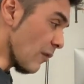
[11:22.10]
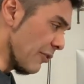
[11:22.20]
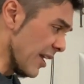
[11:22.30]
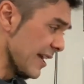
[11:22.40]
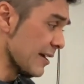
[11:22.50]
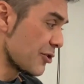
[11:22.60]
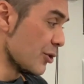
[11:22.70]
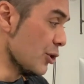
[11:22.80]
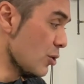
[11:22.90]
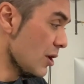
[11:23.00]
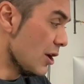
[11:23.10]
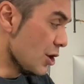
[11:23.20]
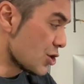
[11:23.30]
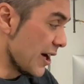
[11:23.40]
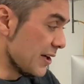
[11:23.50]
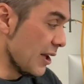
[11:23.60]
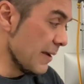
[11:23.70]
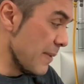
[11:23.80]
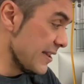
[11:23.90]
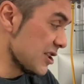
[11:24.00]
Thinking it through, trying to
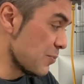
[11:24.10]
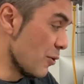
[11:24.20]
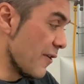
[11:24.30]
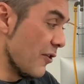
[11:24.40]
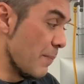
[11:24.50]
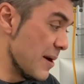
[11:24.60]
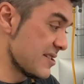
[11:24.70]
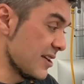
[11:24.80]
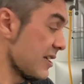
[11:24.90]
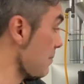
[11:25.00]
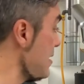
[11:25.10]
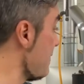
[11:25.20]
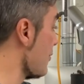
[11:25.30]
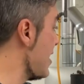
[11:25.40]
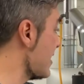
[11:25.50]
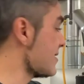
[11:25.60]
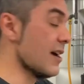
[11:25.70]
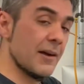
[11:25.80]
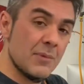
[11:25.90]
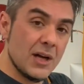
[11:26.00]
like make this profile the best it can be for next
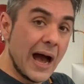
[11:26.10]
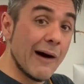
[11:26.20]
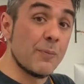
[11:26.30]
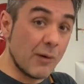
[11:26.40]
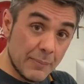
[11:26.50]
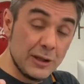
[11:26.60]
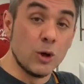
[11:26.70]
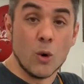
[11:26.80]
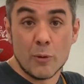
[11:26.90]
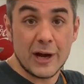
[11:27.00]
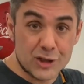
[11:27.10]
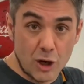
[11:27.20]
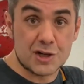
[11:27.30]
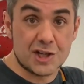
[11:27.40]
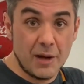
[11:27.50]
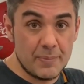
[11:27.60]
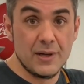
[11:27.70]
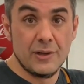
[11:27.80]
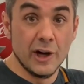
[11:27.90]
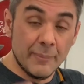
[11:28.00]
time, I would probably lower my charge temp.
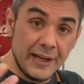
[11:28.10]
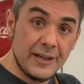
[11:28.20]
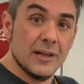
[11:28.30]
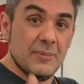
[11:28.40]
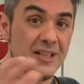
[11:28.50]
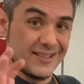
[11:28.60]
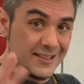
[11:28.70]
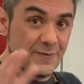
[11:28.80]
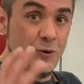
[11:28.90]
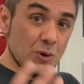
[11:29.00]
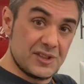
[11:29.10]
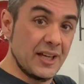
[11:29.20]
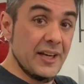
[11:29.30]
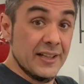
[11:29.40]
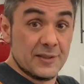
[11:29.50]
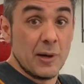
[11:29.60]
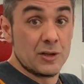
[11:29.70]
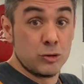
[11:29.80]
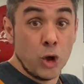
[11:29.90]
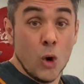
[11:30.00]
You know what I mean? Because this fuel setting is about
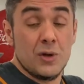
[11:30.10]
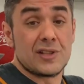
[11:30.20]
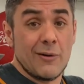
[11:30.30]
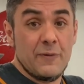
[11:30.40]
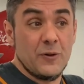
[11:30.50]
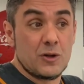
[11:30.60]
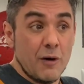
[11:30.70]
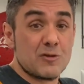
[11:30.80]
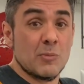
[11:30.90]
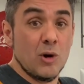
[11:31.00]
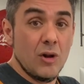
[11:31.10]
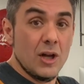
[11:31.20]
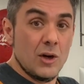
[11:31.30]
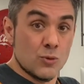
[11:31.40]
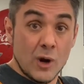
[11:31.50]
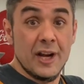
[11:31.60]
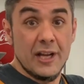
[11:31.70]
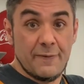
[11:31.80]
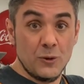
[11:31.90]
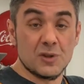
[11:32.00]
as low as I would feel comfortable
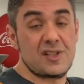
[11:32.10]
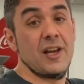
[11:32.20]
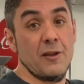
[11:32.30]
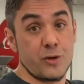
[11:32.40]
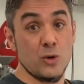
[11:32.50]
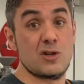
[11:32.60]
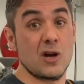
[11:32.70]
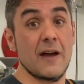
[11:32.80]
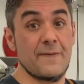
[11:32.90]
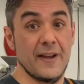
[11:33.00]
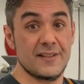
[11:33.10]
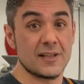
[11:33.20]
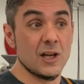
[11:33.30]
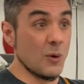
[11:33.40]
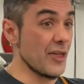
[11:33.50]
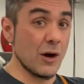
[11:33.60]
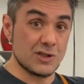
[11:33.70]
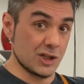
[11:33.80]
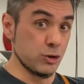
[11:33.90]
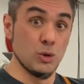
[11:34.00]
running a fuel setting through dry phase without
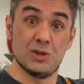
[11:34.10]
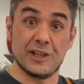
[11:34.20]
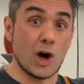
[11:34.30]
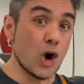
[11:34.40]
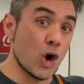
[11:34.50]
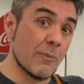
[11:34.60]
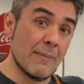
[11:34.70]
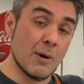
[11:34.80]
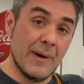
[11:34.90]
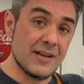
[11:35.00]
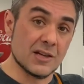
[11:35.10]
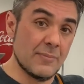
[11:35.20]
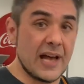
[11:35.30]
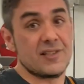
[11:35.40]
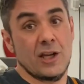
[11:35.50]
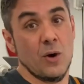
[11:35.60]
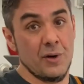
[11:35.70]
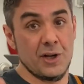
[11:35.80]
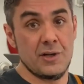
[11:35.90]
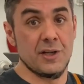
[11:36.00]
just losing all my momentum as I go
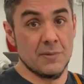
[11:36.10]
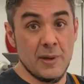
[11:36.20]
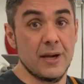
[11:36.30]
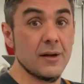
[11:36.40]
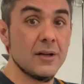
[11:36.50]
into mid.